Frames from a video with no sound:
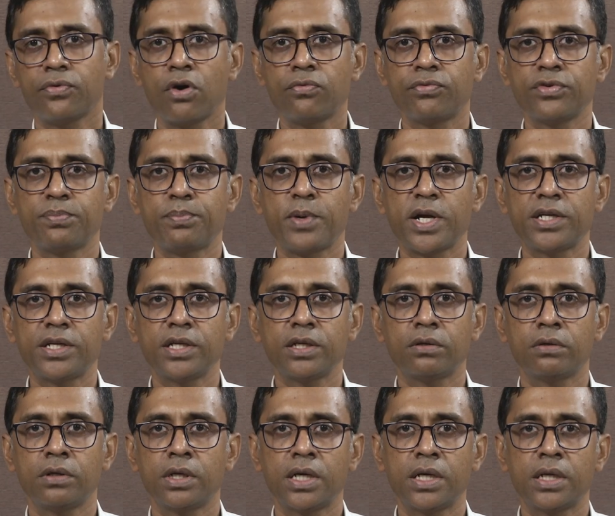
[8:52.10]
of a
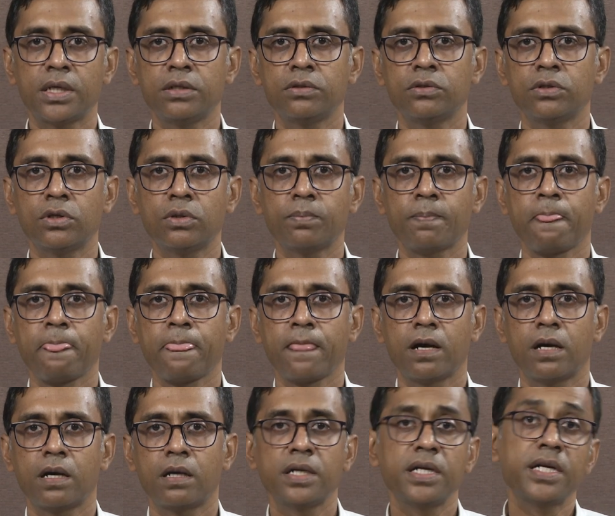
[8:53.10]
particular, you know,
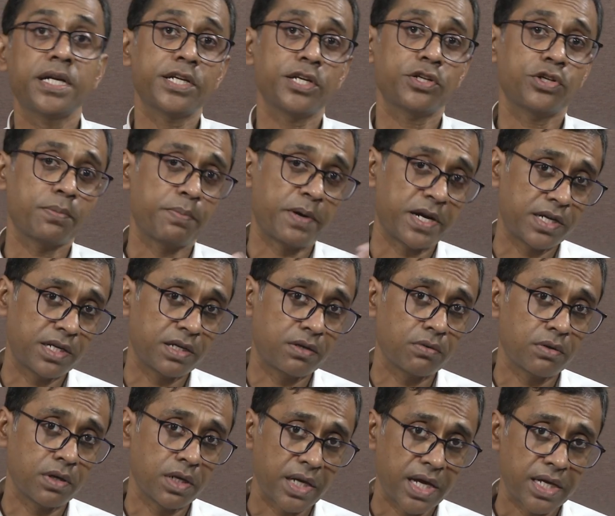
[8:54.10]
uh, related to a
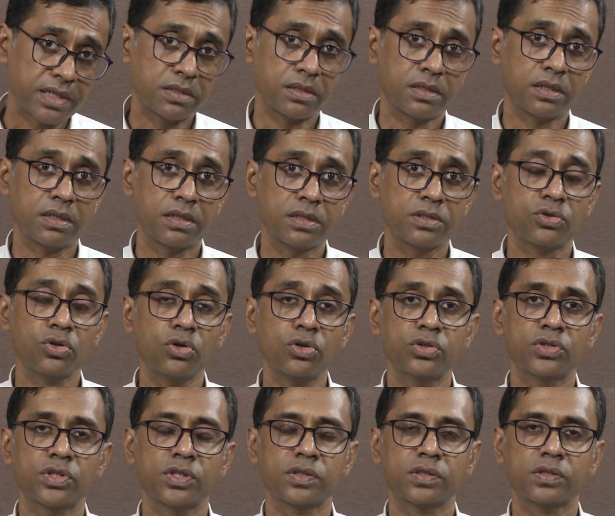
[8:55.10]
particular natural
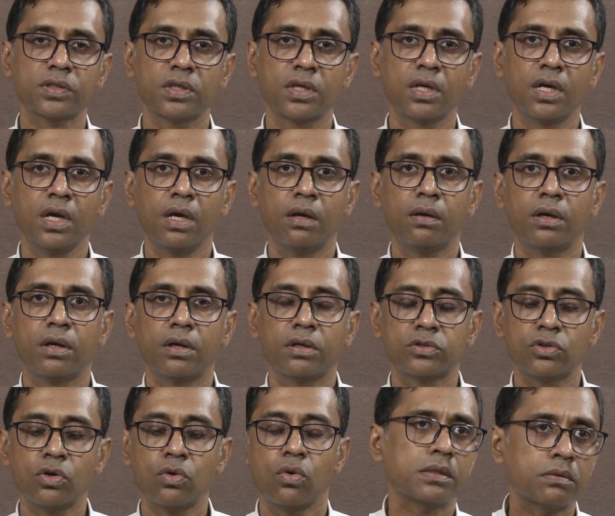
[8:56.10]
resources.
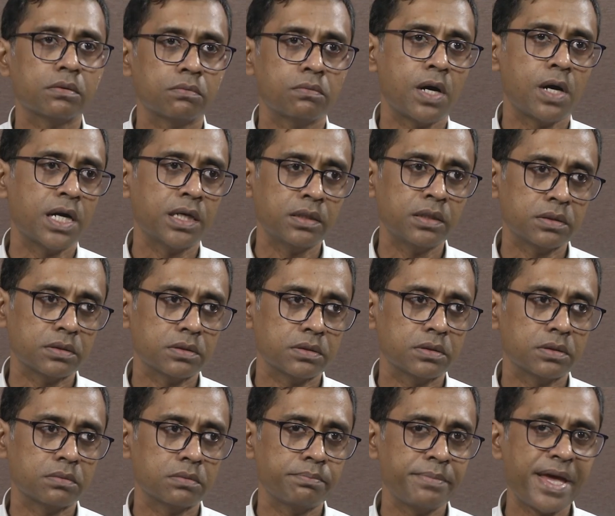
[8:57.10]
So, one
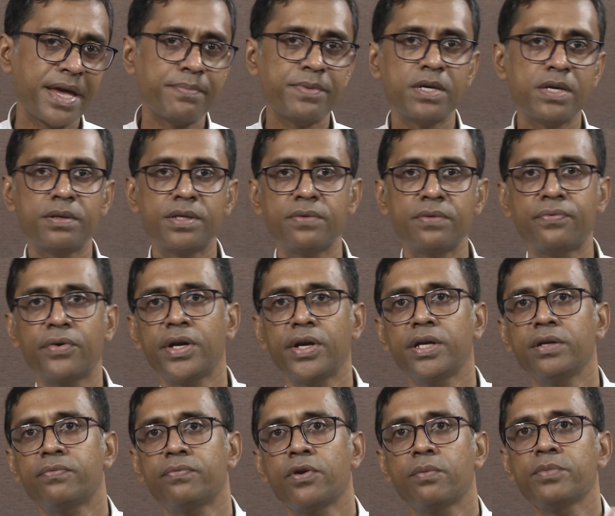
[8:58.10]
may be
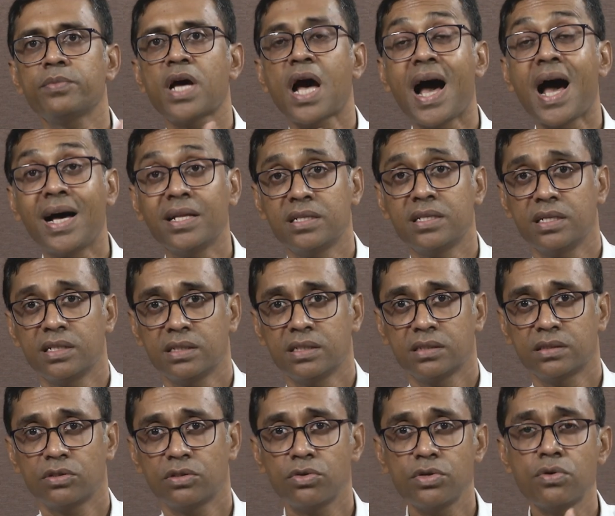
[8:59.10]
different from the other.
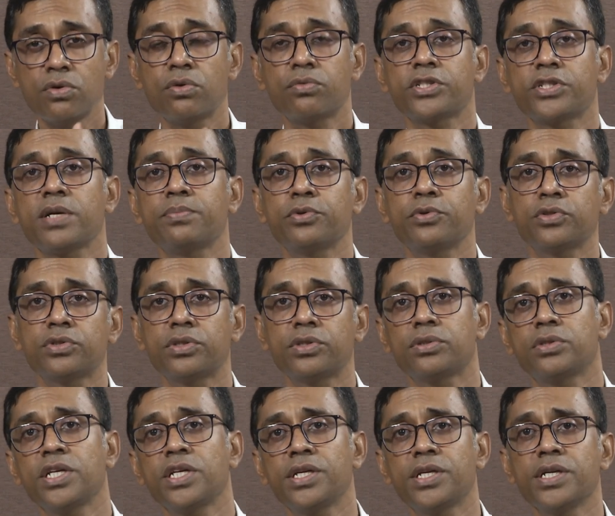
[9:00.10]
So you're suppose
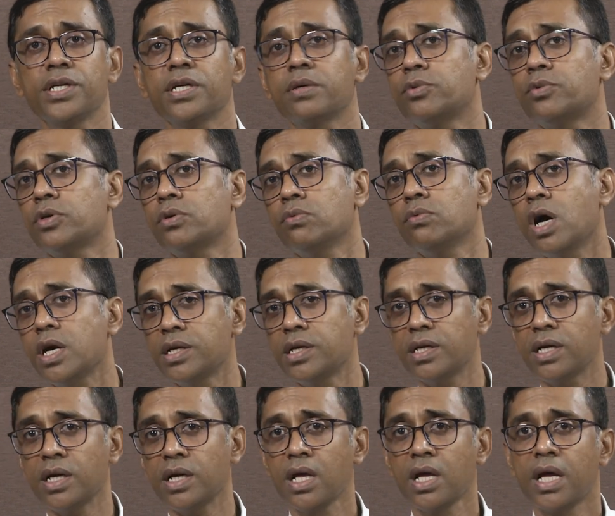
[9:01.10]
thinking about
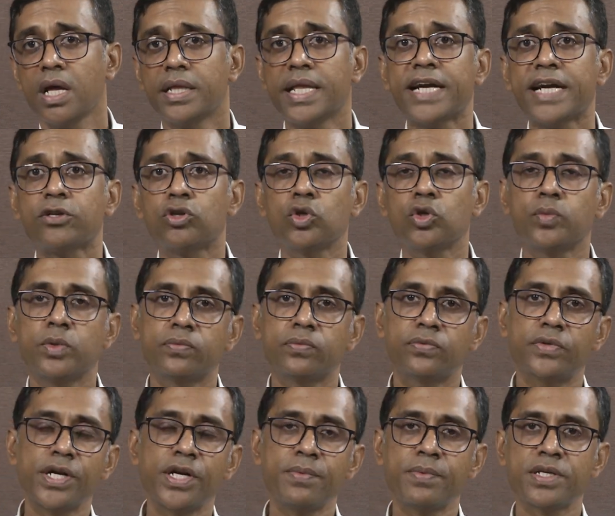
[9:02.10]
water that could be
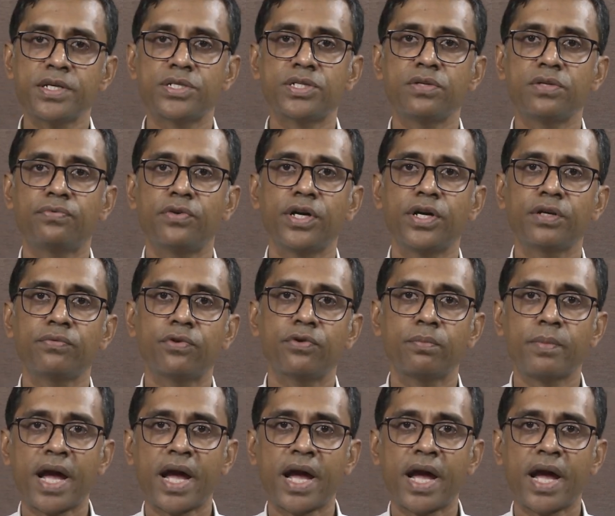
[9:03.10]
very much different from